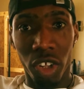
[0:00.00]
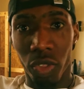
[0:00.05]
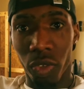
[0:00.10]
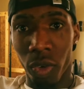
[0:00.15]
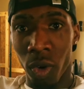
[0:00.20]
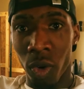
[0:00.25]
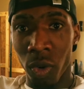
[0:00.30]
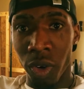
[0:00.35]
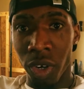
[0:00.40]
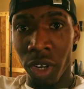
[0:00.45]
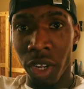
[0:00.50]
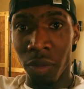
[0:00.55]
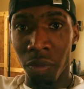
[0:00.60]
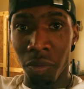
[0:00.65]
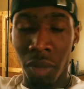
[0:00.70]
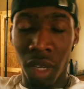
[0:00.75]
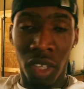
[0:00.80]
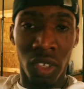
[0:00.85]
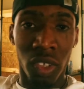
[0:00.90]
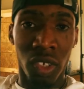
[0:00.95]
throwing in
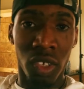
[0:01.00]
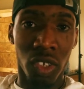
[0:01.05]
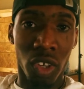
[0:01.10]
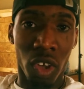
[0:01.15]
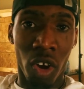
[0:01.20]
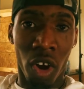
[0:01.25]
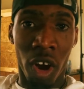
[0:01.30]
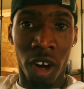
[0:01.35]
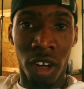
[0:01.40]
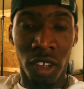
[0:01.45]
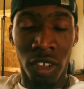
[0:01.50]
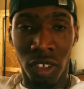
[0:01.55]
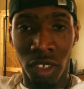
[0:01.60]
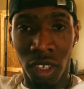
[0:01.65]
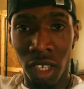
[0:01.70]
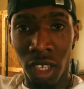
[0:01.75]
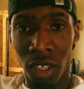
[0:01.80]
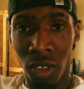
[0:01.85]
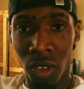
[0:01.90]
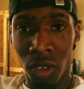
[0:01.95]
business cards
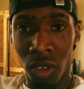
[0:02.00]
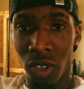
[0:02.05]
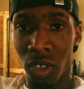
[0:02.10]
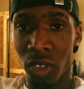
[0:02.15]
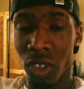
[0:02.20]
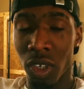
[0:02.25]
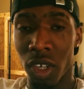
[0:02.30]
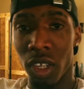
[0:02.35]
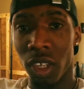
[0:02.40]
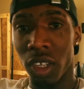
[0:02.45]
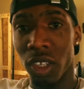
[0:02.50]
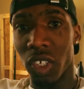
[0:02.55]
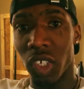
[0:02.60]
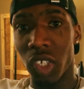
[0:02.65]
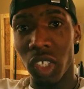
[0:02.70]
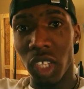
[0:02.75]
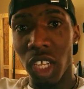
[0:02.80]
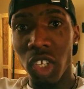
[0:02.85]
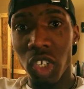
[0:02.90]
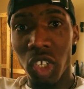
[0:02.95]
deals,
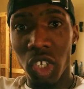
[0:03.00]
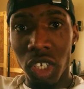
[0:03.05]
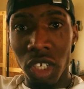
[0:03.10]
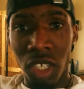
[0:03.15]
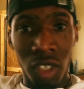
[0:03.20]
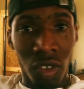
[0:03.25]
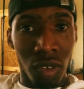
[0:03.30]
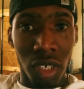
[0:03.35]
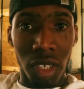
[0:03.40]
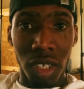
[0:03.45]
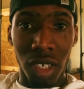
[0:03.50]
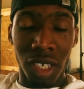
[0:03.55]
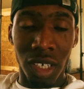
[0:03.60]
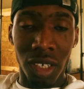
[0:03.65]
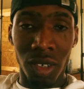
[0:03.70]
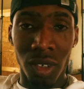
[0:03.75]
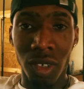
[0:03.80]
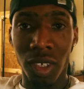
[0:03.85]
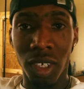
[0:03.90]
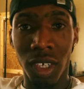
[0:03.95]
stationery
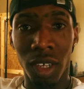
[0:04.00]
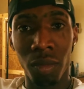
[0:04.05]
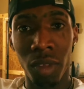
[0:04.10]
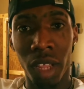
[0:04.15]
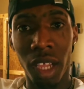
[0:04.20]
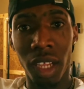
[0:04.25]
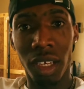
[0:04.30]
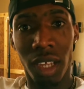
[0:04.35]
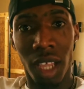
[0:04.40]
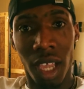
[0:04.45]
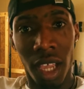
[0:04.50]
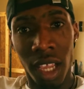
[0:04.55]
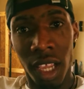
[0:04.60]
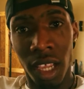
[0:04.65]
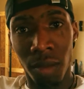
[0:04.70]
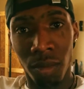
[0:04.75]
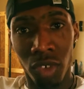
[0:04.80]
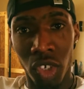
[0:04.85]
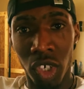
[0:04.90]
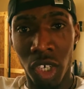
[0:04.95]
deals, and I'm like,
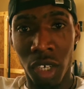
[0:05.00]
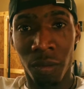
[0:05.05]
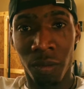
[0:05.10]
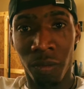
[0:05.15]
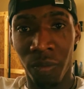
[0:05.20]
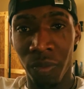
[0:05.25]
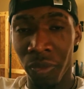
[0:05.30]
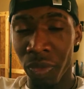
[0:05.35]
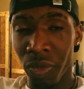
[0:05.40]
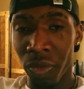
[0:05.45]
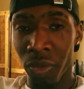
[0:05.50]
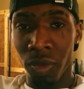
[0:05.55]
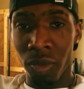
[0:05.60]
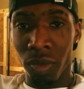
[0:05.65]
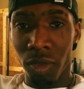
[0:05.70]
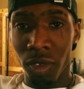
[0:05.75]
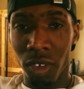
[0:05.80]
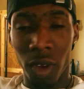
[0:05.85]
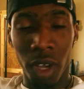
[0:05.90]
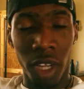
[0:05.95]
damn, Jim.
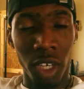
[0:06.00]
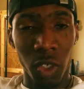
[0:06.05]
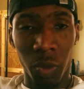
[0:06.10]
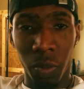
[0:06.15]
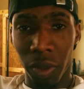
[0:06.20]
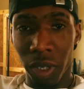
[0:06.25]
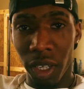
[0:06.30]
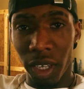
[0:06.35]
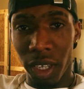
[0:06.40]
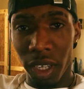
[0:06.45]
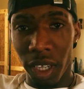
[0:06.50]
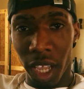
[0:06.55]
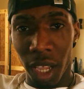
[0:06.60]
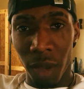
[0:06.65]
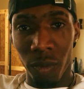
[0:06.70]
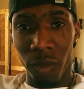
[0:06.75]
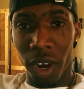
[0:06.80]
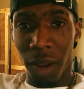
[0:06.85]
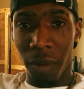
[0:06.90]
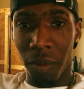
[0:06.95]
So I just played the
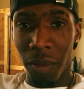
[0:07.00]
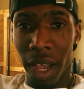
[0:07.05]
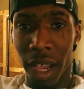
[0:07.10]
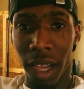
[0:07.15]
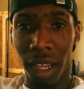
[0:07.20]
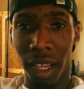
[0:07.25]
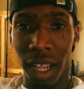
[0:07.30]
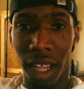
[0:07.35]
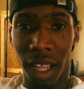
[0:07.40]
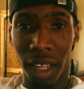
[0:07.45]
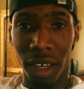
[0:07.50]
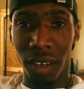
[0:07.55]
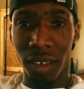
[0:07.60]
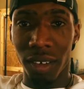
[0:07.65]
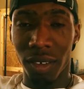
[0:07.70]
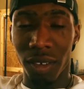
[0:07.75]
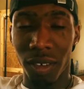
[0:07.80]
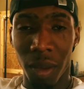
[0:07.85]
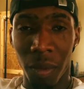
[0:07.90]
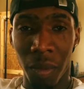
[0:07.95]
game right back.
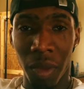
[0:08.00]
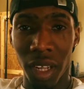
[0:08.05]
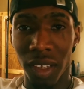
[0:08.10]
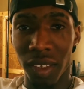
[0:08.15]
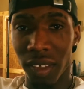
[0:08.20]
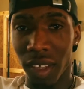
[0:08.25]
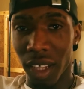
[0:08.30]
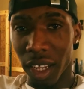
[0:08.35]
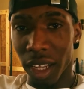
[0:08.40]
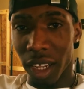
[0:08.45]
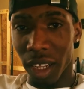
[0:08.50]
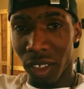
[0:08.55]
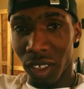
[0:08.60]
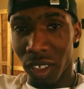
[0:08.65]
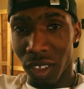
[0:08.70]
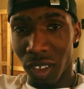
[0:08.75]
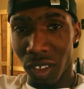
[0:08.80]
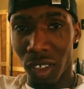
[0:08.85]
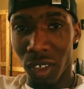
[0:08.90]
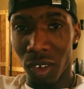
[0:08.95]
I made it sound like I was
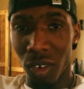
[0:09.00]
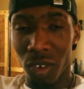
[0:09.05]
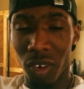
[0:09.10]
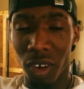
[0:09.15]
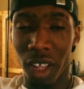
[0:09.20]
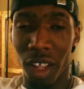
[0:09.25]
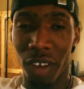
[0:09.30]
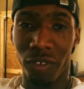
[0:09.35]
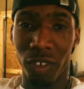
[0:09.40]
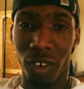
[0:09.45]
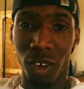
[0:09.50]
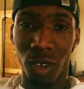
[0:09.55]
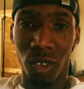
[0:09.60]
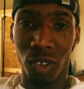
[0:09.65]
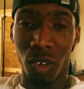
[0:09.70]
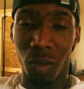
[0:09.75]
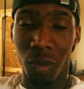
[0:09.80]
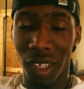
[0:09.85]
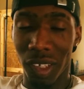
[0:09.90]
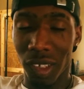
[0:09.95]
considering that first.
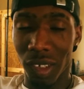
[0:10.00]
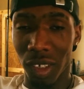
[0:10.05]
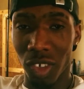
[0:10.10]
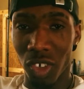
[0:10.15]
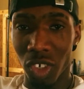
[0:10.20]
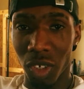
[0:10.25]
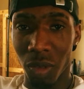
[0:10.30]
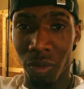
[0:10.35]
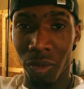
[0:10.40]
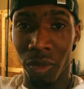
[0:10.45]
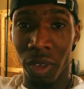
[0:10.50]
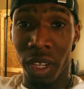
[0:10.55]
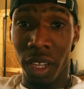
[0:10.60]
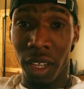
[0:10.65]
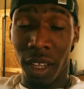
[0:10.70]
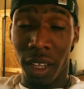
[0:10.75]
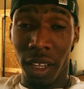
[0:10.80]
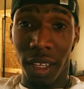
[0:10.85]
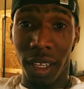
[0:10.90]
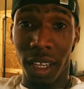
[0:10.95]
So basically, Jim
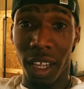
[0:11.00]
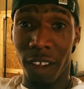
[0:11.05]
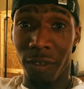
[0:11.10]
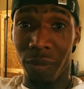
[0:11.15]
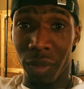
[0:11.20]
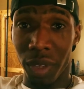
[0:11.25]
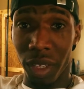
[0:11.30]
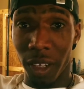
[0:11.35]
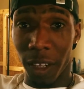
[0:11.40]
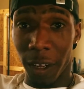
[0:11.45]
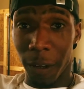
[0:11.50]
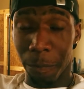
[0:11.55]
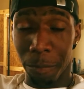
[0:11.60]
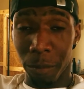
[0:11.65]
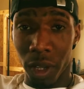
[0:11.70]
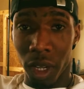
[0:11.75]
gave me